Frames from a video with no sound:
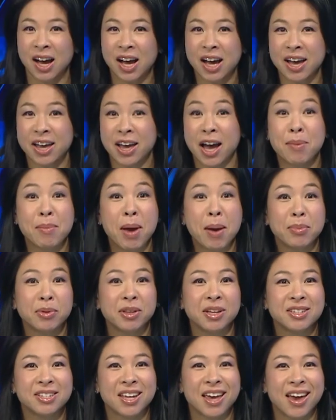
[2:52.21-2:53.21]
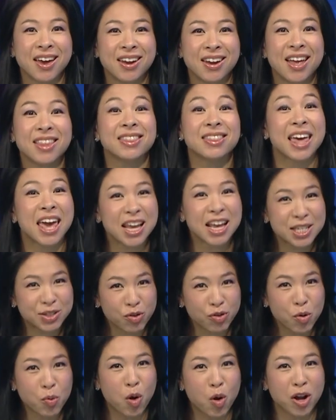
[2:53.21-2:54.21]
Hi, I'm Emily Tan, and
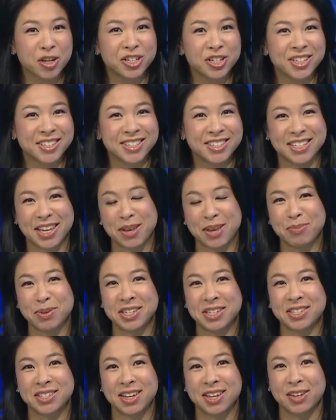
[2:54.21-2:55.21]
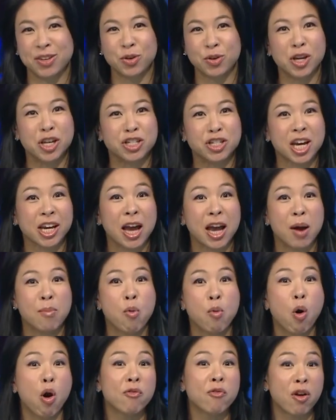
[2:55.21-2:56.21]
thanks for watching CNBC. You can check out
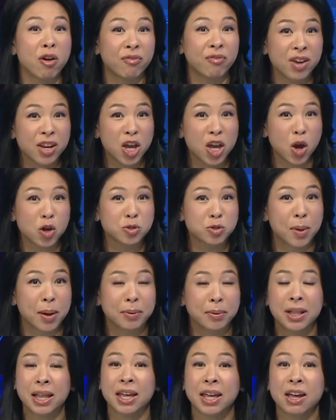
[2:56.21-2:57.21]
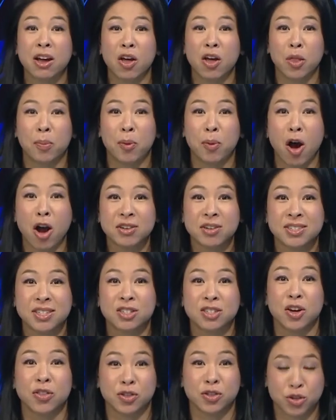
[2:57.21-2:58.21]
more of our videos by clicking on the
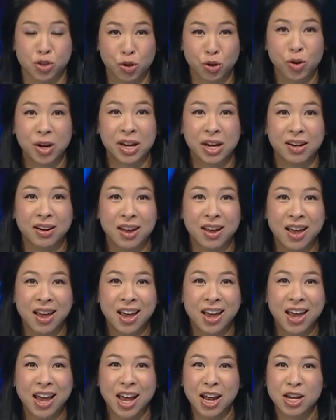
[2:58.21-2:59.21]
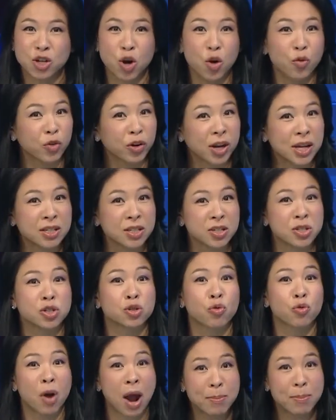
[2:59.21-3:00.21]
boxes on the screen, and don't forget to
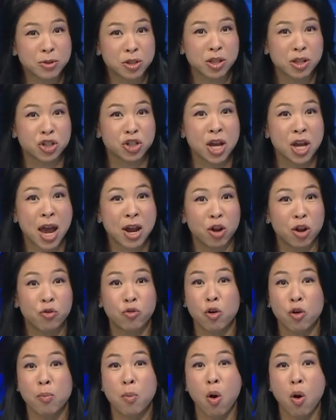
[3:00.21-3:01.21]
subscribe to the channel for